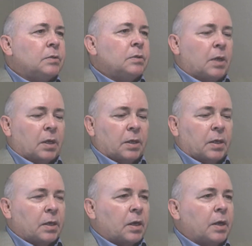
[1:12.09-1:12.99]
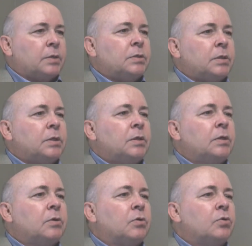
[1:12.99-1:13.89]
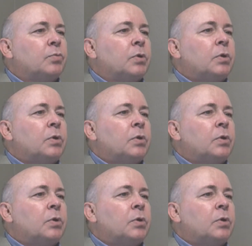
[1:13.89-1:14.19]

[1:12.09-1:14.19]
the IT group